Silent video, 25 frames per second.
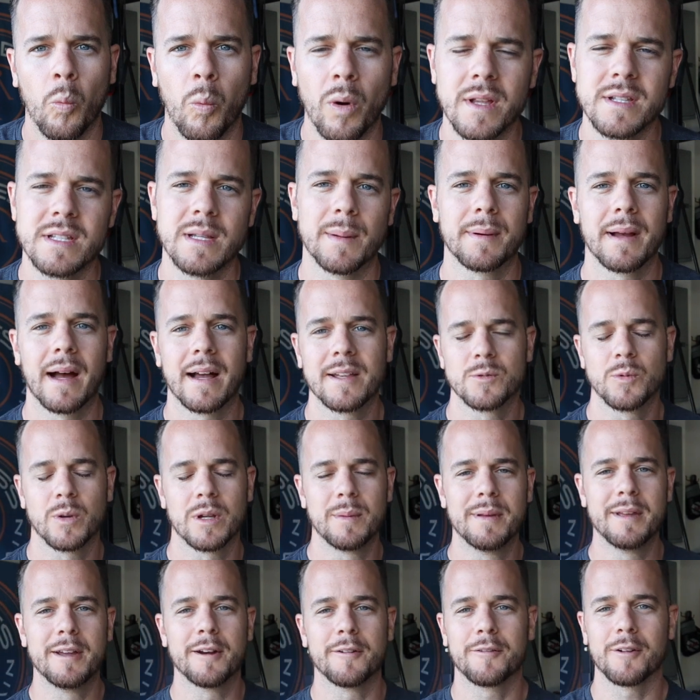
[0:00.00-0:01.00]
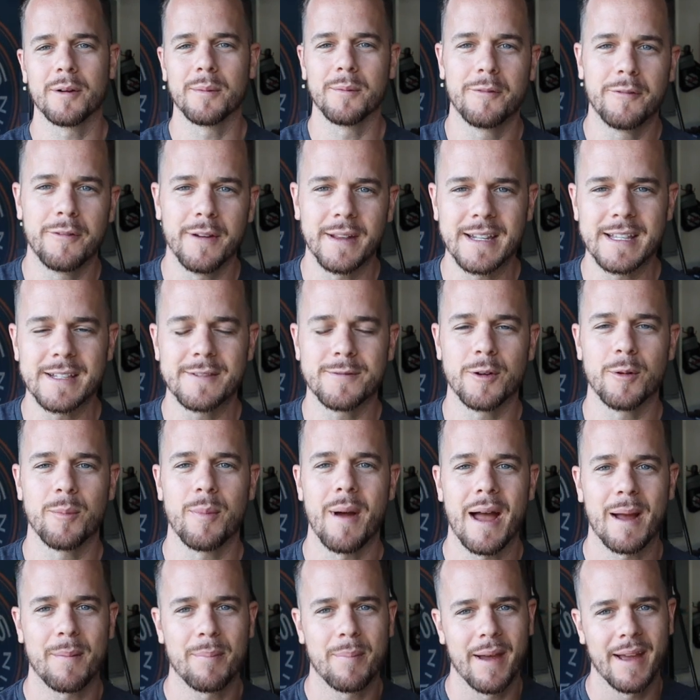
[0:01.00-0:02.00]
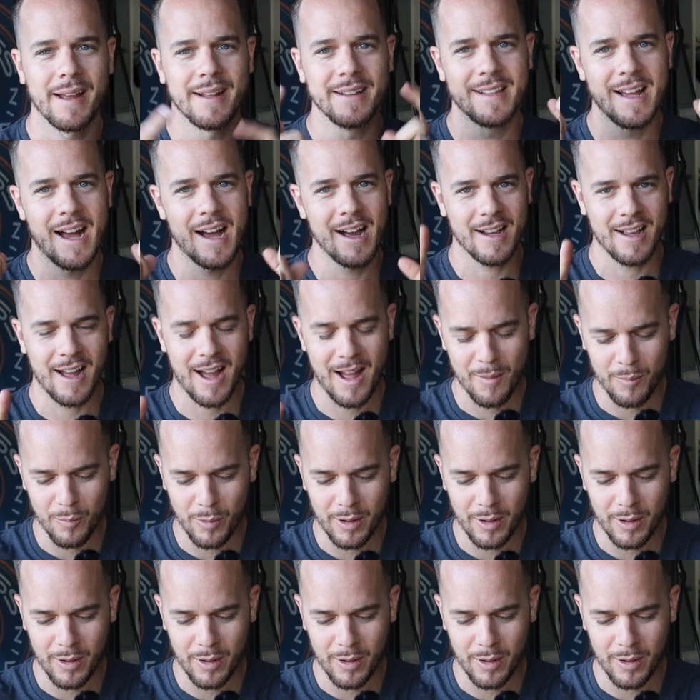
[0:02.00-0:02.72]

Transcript: What is up, guys? William here from fitness for back pain dot com,